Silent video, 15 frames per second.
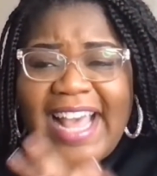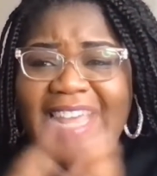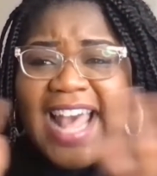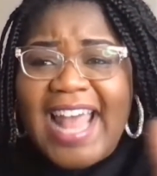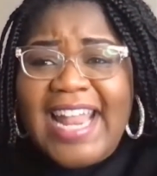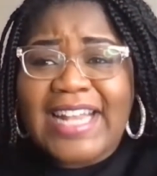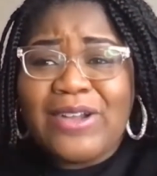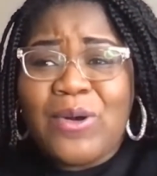
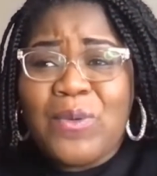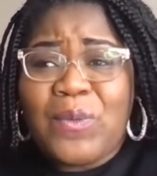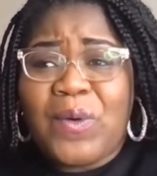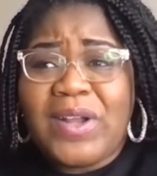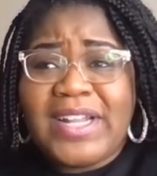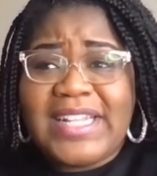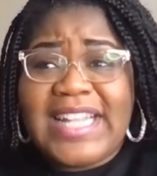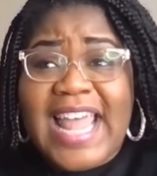God, I don't
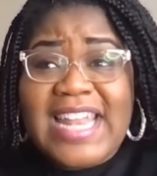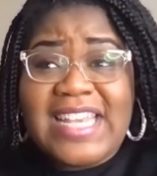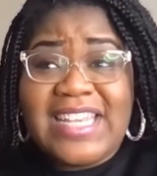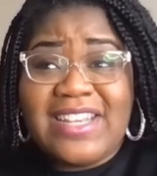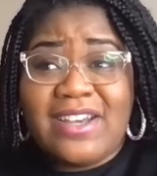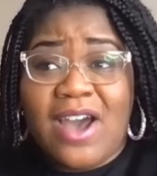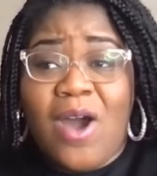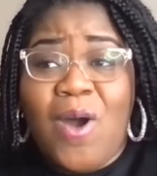want to let
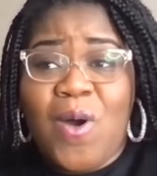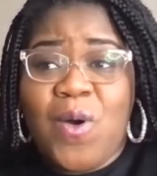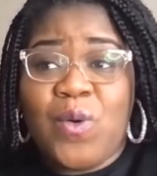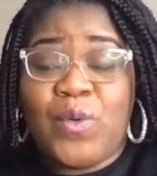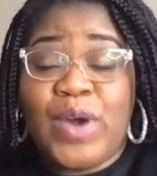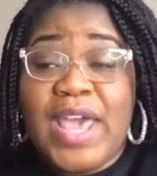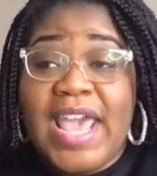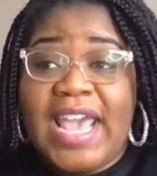it
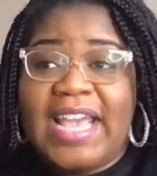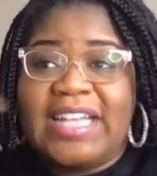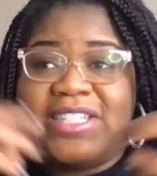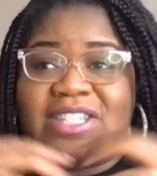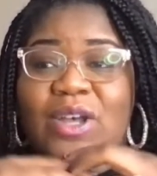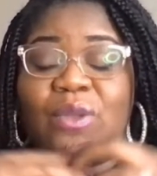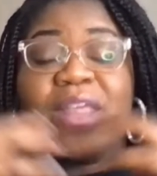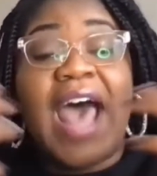go.
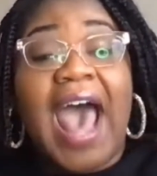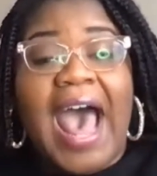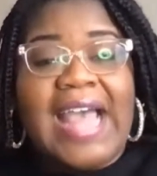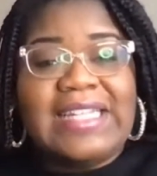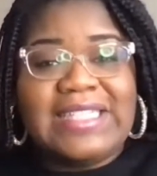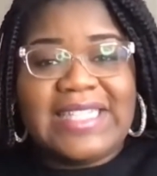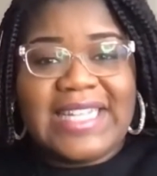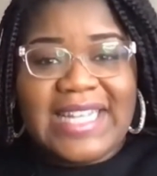And so the
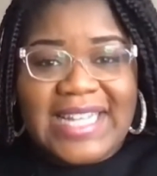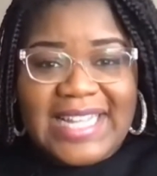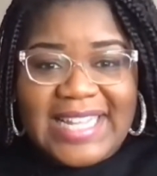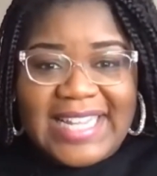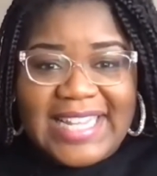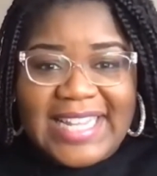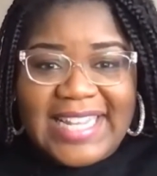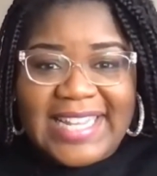idea
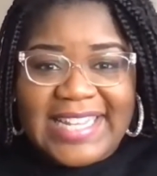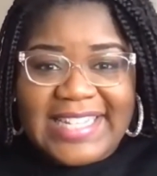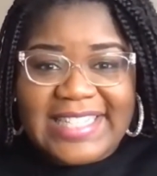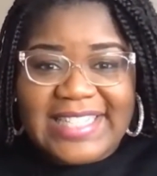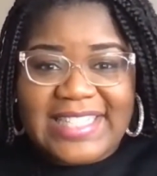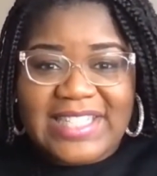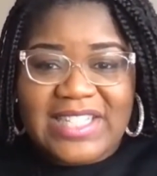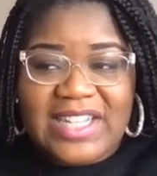
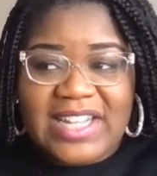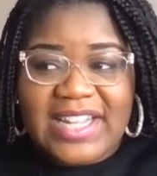is